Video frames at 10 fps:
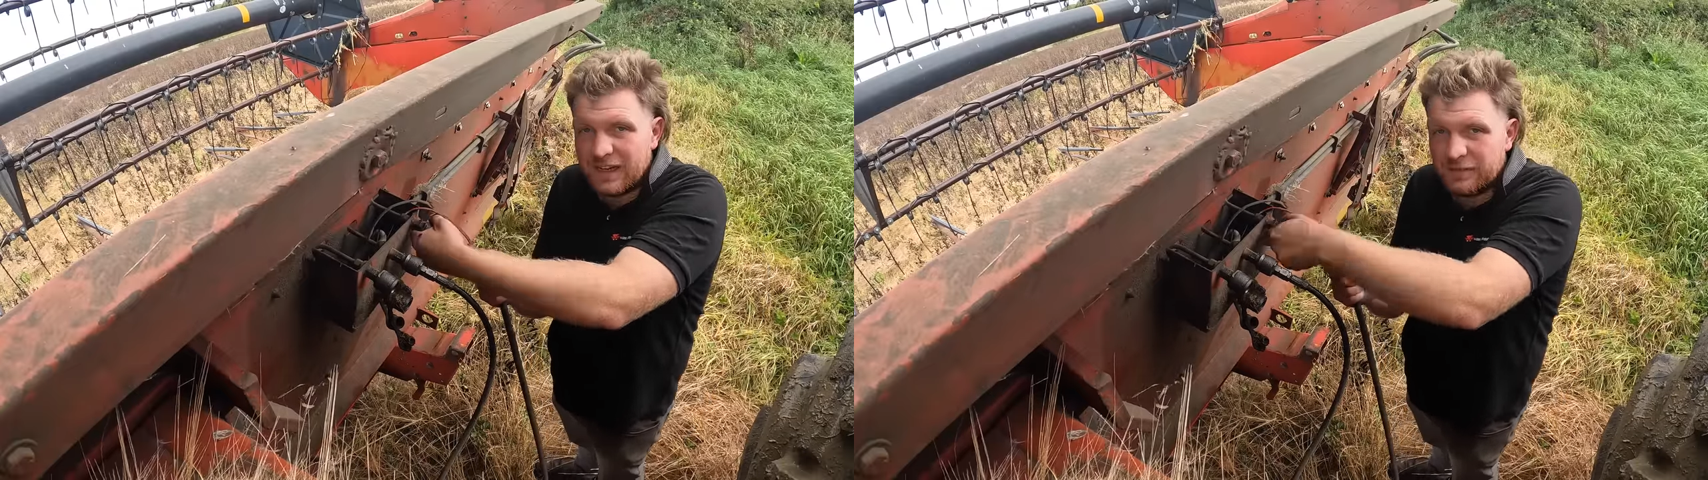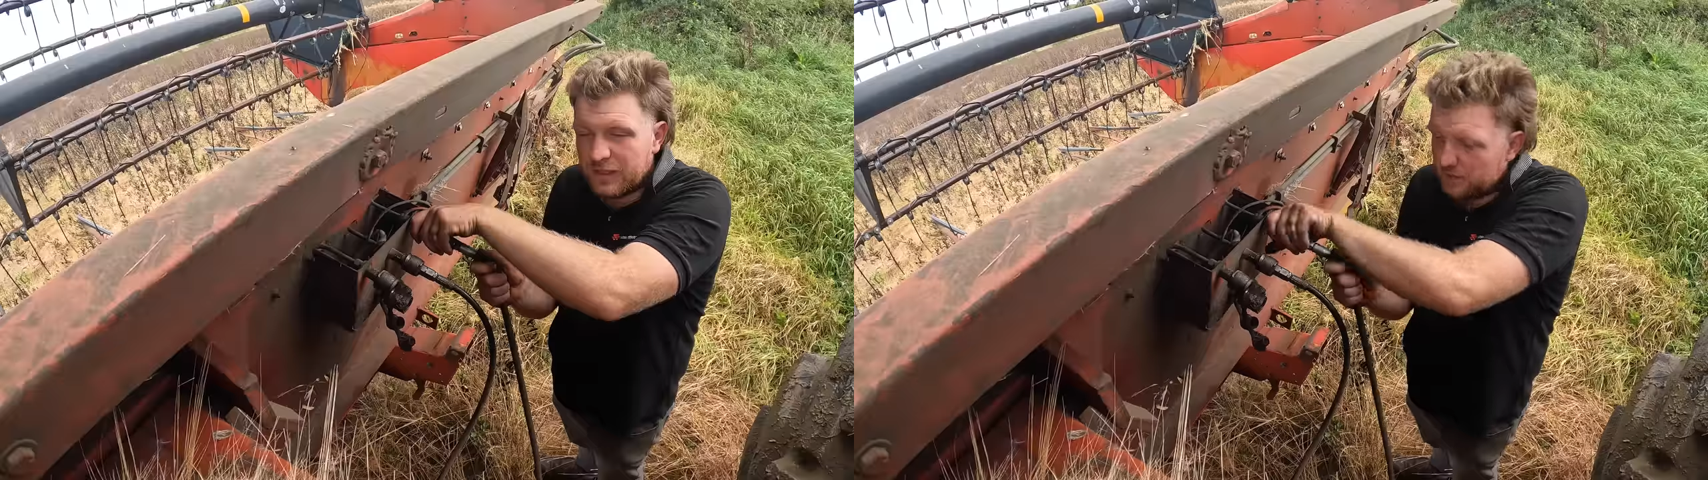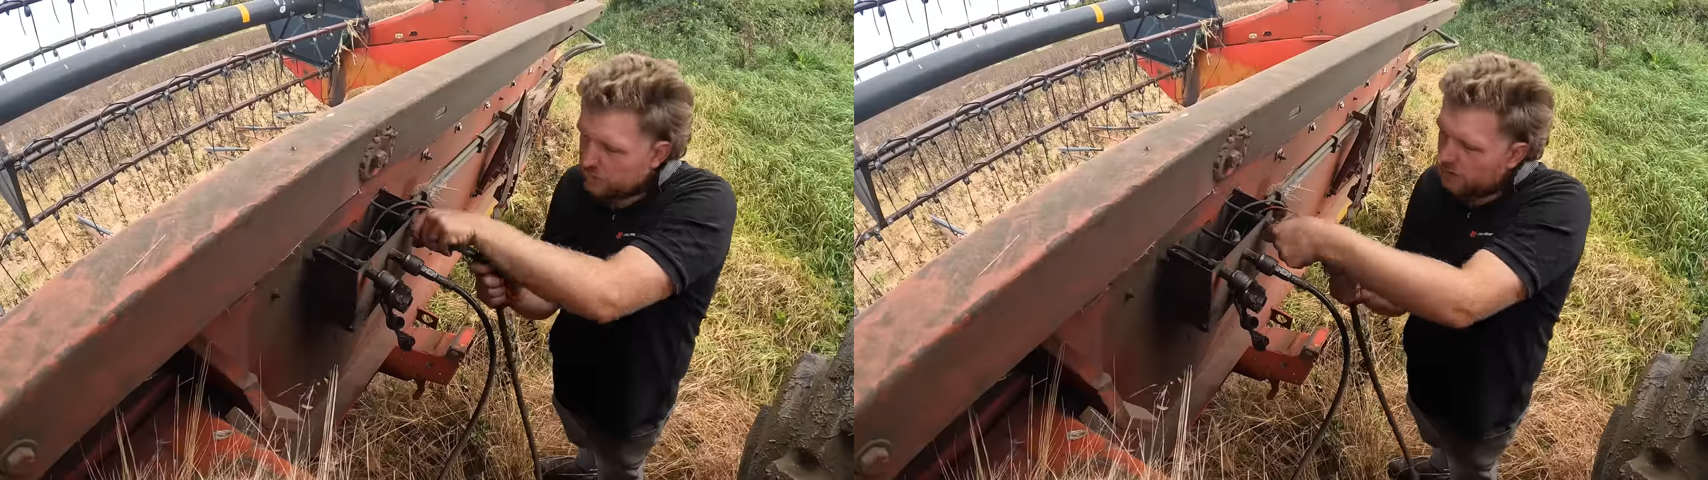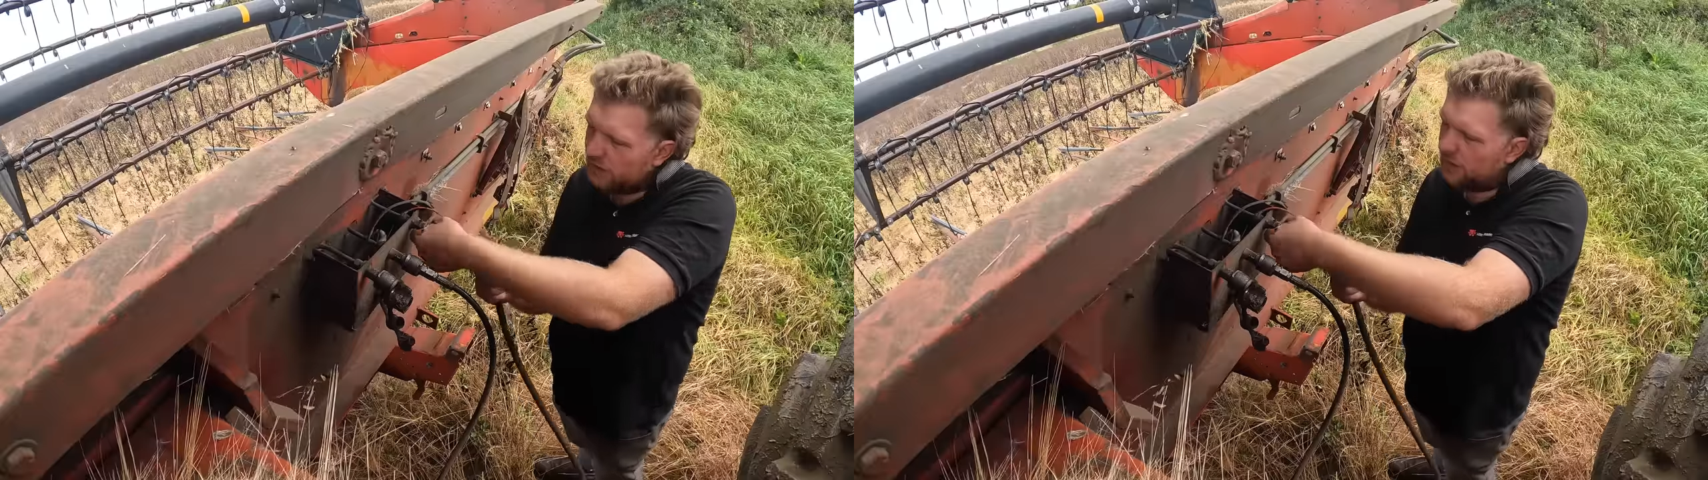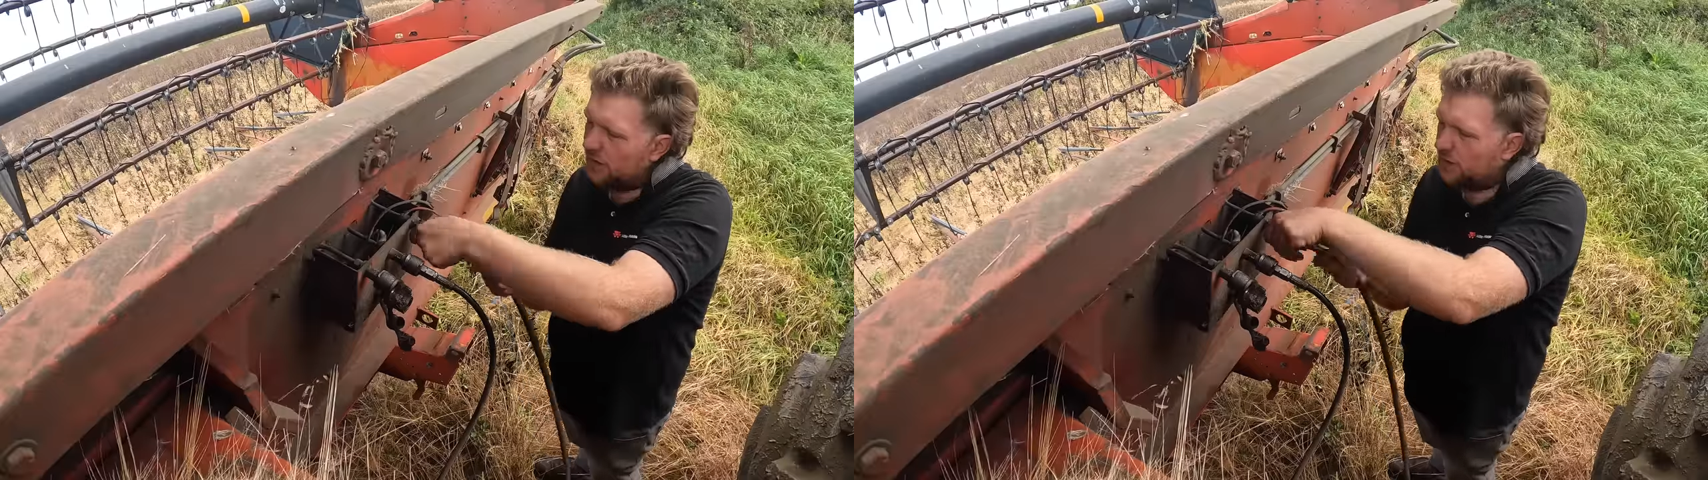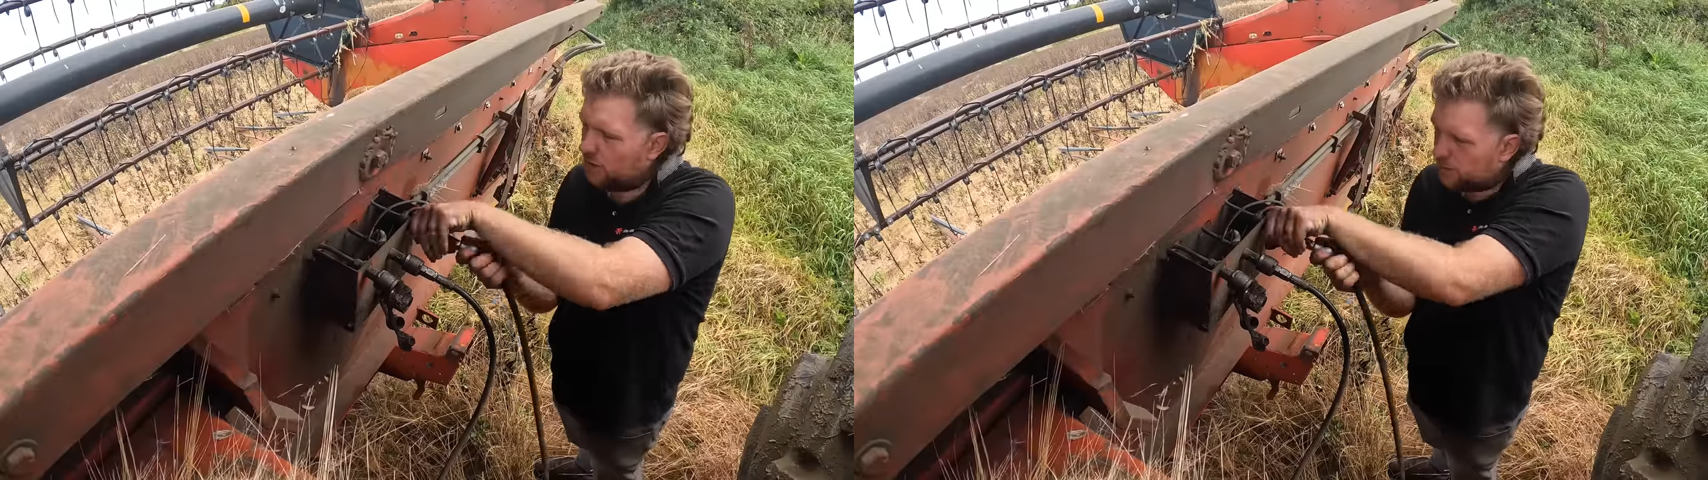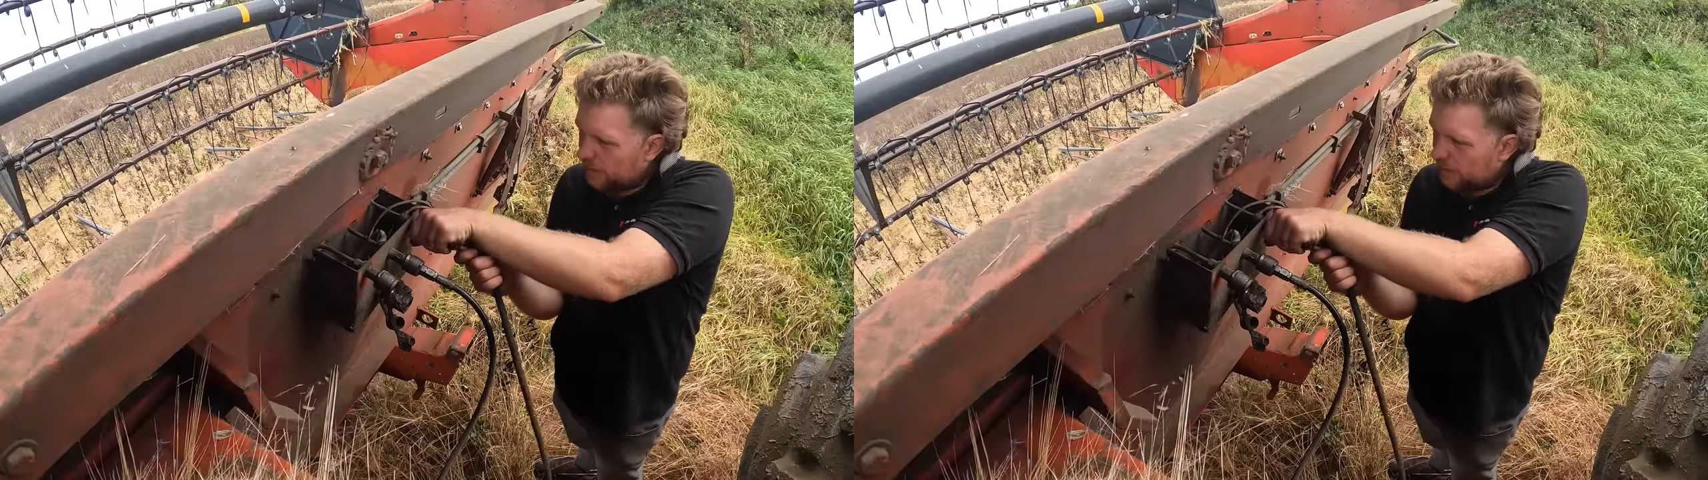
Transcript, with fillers: left hand tread and the other